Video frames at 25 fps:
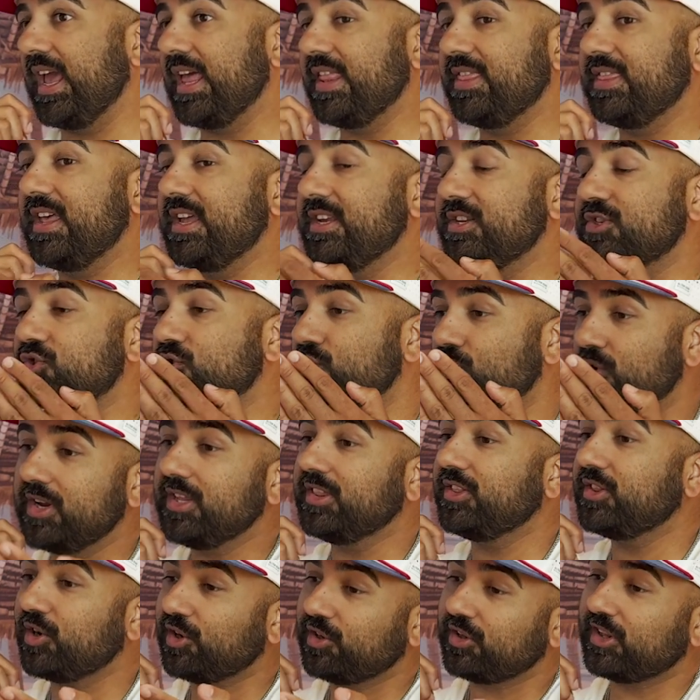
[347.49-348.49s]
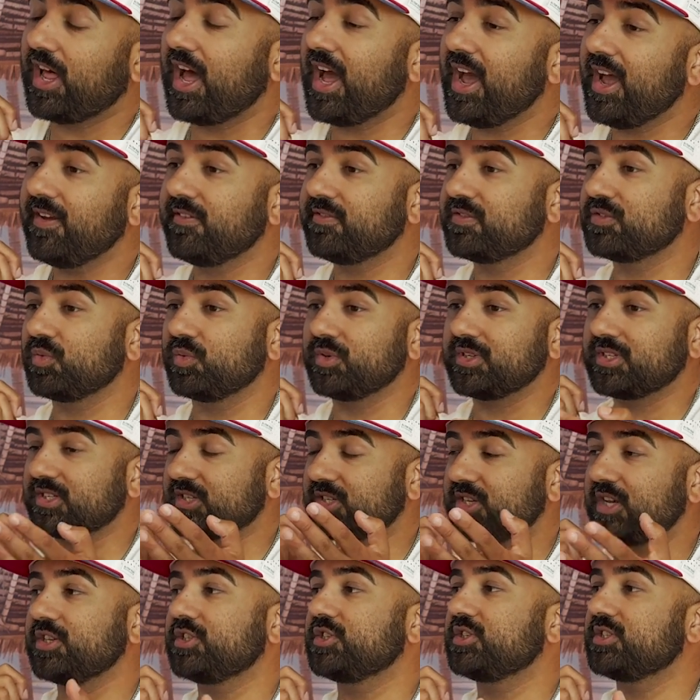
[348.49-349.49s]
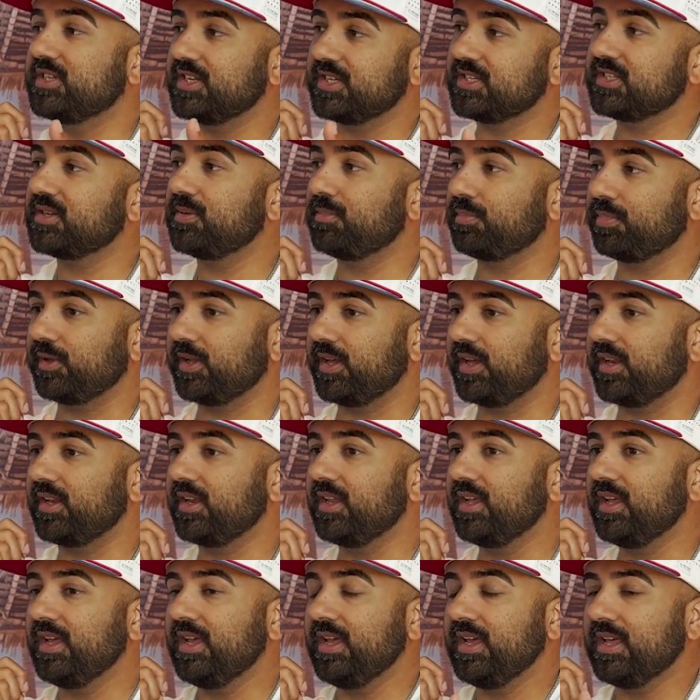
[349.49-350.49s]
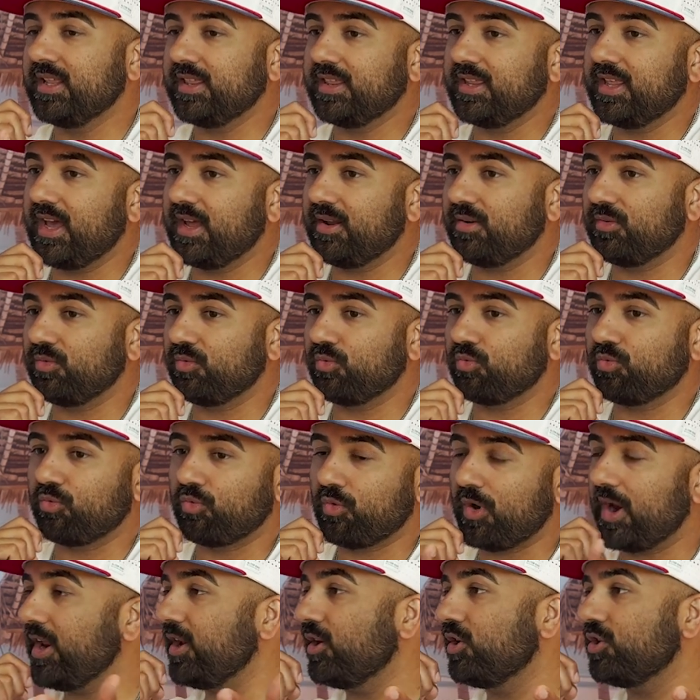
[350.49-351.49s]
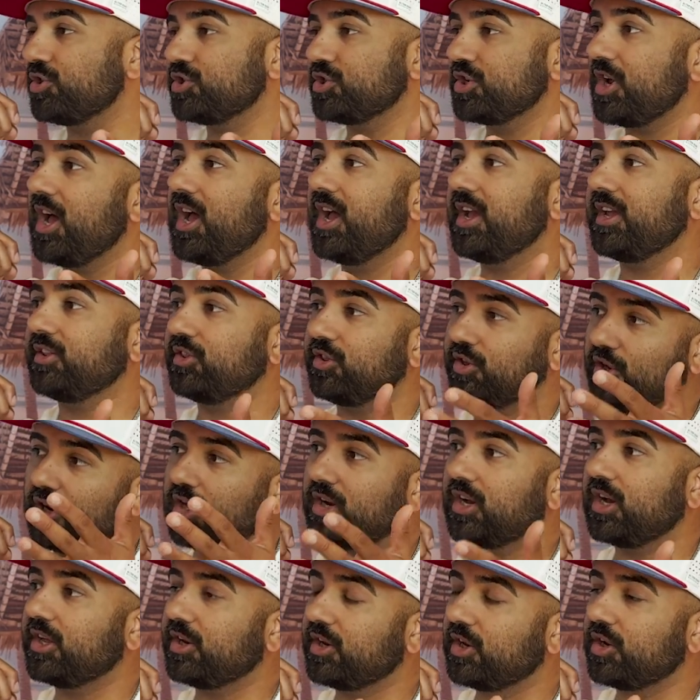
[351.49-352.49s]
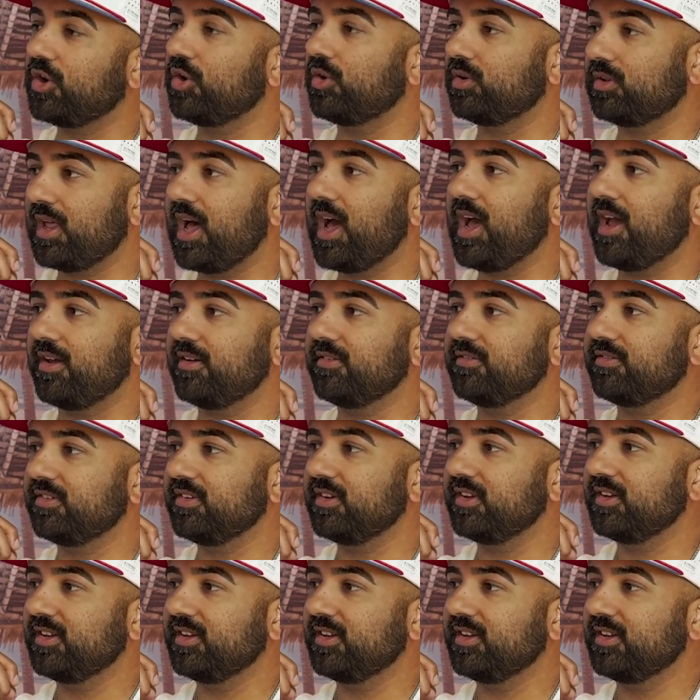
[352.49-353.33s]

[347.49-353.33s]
And they treat their lives with such discipline that rain or shine, they're going to go live.